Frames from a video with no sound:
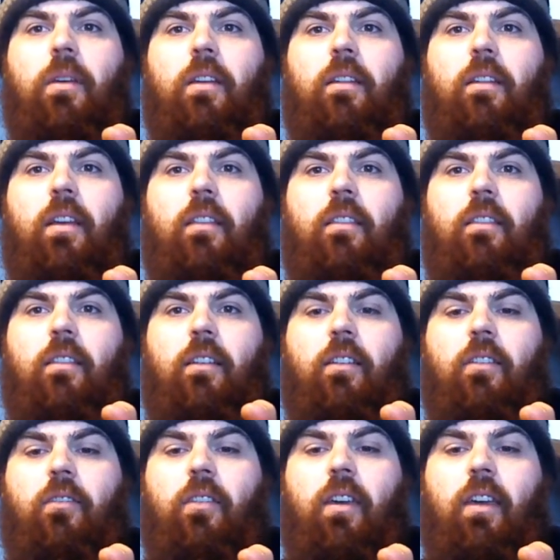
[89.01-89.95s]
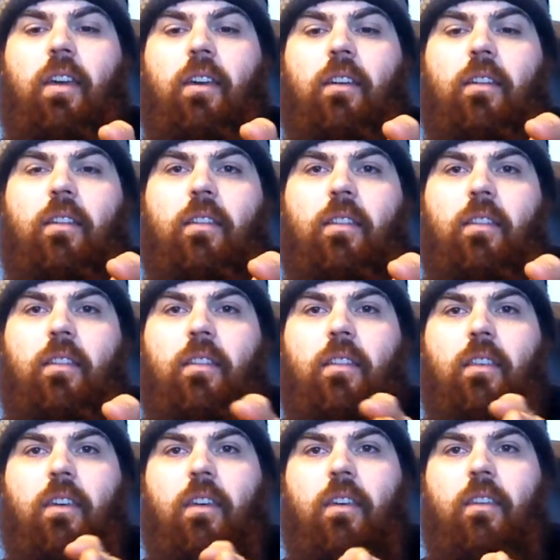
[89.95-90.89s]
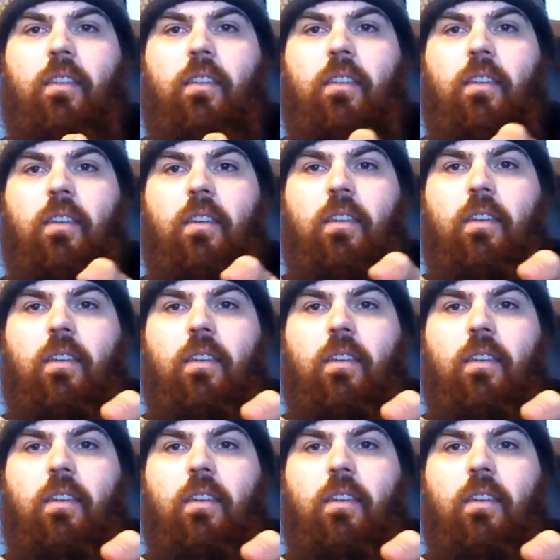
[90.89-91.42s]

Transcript: it tends to go like this,